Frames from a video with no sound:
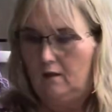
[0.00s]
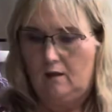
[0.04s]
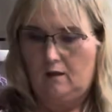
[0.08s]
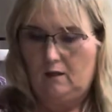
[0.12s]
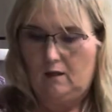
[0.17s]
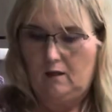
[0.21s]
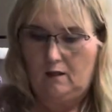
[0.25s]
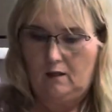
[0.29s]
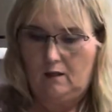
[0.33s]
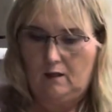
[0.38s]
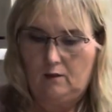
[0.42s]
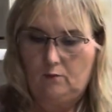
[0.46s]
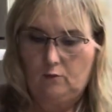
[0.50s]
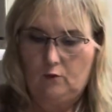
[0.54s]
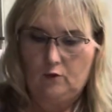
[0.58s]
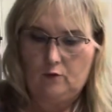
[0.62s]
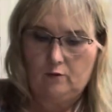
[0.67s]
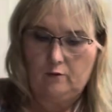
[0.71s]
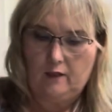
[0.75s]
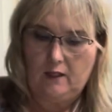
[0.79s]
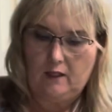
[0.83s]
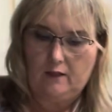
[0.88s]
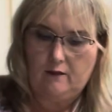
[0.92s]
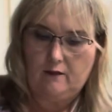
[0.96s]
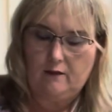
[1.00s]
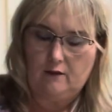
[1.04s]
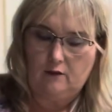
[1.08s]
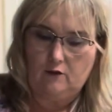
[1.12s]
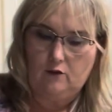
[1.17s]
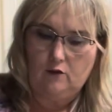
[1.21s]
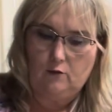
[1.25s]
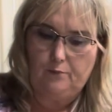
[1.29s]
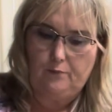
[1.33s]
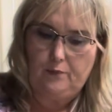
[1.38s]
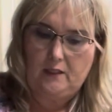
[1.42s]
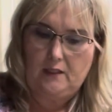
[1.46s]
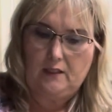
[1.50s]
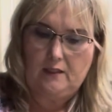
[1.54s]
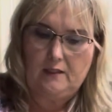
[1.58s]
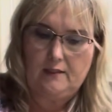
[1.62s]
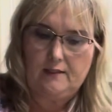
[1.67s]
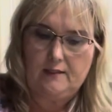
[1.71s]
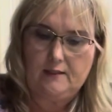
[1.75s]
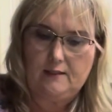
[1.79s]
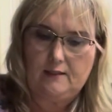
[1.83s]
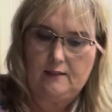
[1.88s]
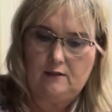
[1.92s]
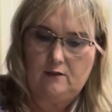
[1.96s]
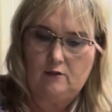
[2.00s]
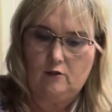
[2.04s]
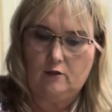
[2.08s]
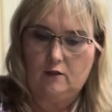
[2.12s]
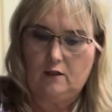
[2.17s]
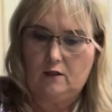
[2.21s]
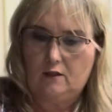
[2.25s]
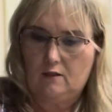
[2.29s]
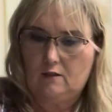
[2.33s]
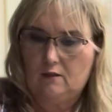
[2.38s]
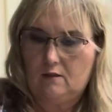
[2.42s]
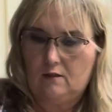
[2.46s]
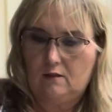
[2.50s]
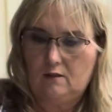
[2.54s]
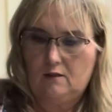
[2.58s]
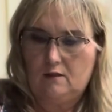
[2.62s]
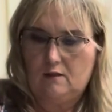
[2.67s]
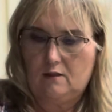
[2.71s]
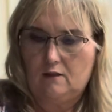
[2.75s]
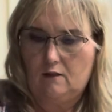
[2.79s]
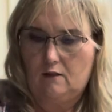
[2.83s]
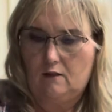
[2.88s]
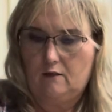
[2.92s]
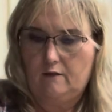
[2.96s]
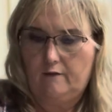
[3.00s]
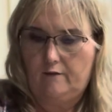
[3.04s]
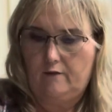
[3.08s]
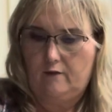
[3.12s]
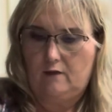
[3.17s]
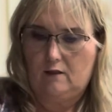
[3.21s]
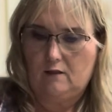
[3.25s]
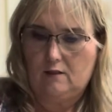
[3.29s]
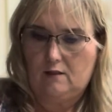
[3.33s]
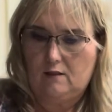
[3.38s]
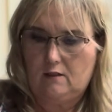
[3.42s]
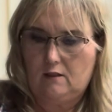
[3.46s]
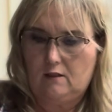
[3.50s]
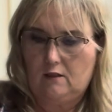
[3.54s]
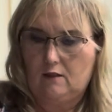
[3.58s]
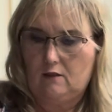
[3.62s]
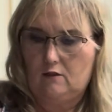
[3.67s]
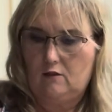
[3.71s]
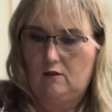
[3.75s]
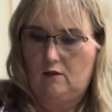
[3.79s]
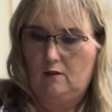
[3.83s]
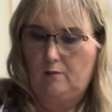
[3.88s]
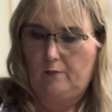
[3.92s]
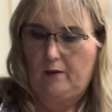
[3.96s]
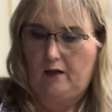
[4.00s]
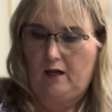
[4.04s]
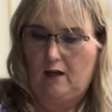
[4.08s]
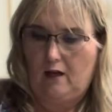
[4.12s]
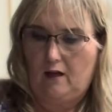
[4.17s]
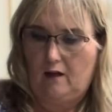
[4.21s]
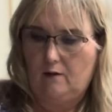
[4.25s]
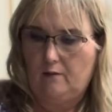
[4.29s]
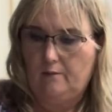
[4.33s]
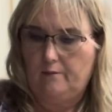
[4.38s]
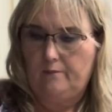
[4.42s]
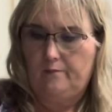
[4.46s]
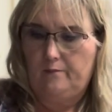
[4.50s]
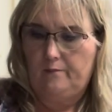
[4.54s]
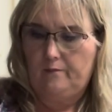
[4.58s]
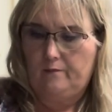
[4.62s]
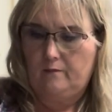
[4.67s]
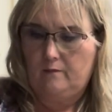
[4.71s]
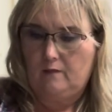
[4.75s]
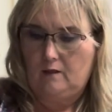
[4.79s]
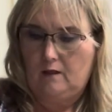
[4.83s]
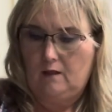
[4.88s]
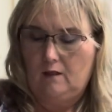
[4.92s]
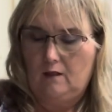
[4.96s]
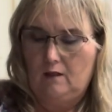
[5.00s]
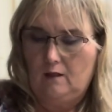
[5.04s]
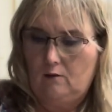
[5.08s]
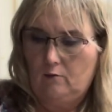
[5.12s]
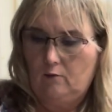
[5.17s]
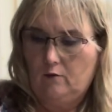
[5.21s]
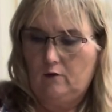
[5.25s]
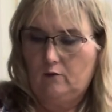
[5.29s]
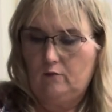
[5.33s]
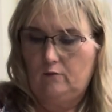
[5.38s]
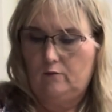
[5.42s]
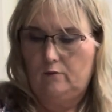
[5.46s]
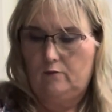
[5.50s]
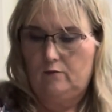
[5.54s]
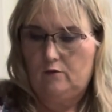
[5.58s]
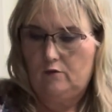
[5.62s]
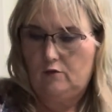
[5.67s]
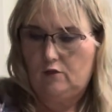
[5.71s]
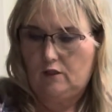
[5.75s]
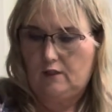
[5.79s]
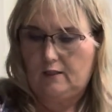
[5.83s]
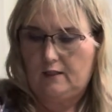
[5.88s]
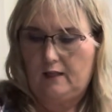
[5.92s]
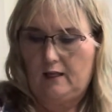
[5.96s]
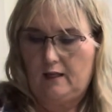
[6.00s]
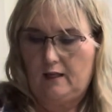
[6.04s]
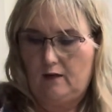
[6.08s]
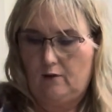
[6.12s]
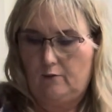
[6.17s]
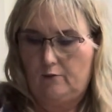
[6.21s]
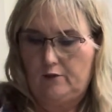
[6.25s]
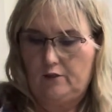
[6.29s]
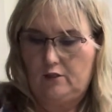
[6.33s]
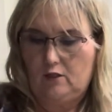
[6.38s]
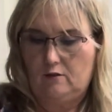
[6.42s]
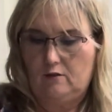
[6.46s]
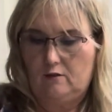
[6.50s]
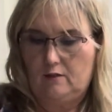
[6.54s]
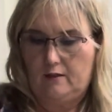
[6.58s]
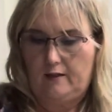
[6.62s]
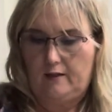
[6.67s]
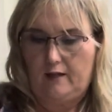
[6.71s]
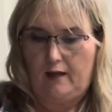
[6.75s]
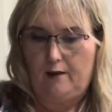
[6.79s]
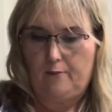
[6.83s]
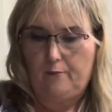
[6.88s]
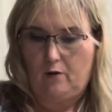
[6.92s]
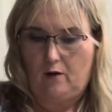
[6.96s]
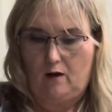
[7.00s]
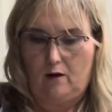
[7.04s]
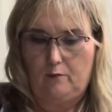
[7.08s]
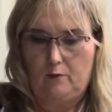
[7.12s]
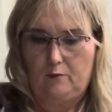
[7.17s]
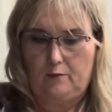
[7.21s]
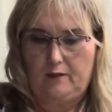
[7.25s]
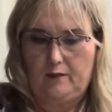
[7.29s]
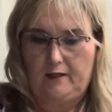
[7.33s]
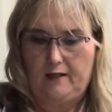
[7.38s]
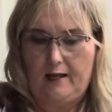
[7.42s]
And we're going to get the little bits and nooks and stuff that stuck to the bottom. And we're going to just kind of reduce that probably.